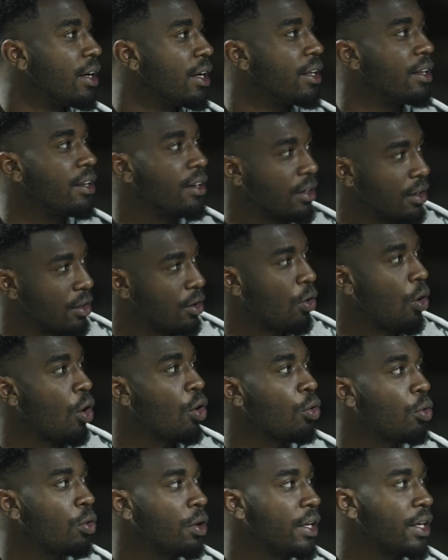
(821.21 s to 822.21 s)
in the
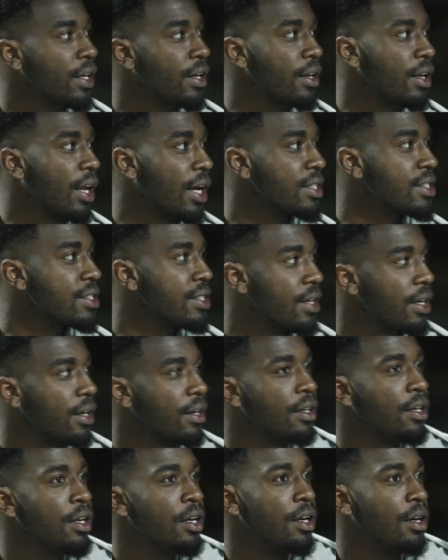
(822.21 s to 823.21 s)
Euro League last
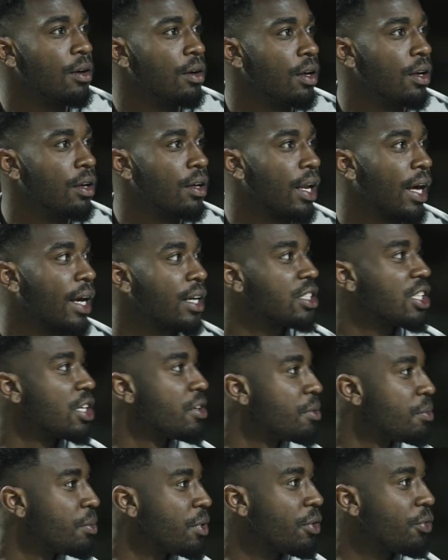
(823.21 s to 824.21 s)
year, like
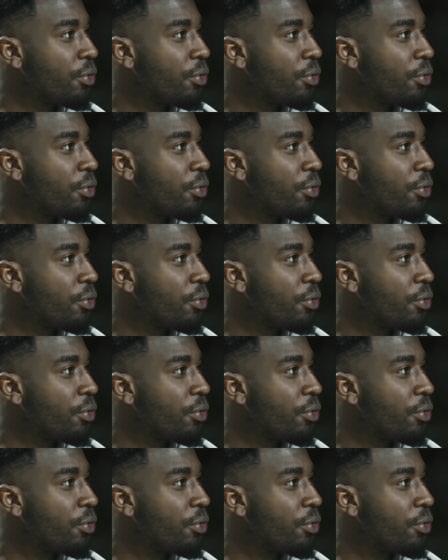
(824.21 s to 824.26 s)
Jeremy